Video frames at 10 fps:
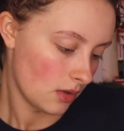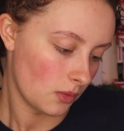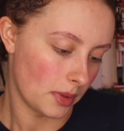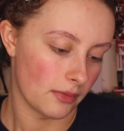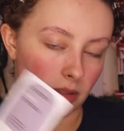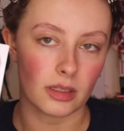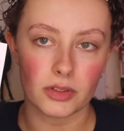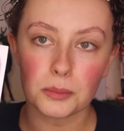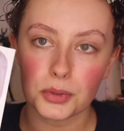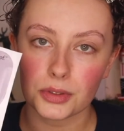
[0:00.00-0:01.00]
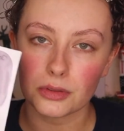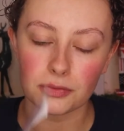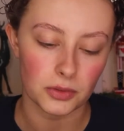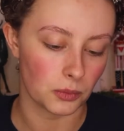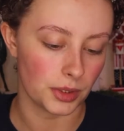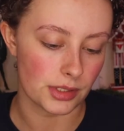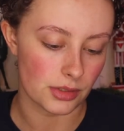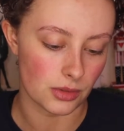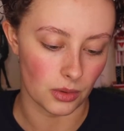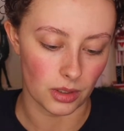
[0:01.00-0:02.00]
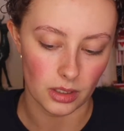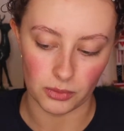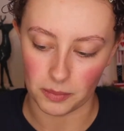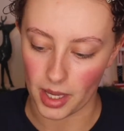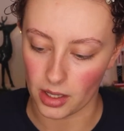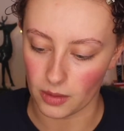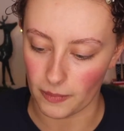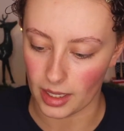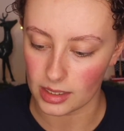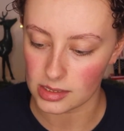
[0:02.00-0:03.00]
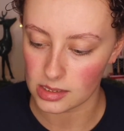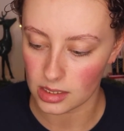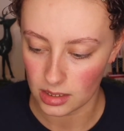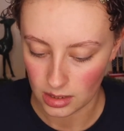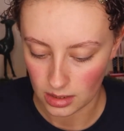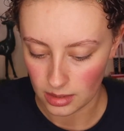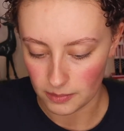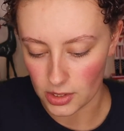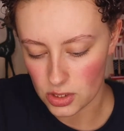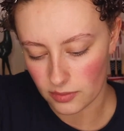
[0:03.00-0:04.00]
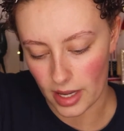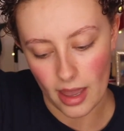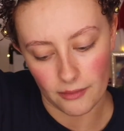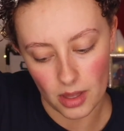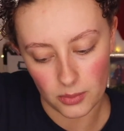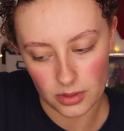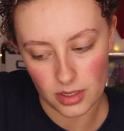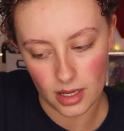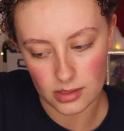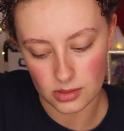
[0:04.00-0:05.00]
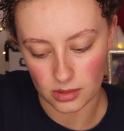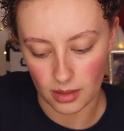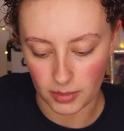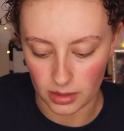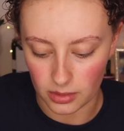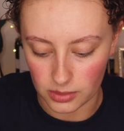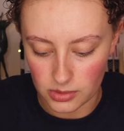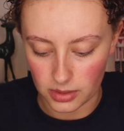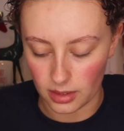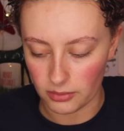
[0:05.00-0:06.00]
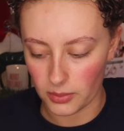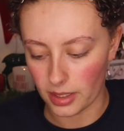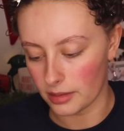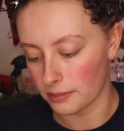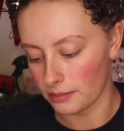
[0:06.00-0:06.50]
We have a Living Proof Restore Repair Mask. I'm not sure if I have that one or not, so that might go into a giveaway.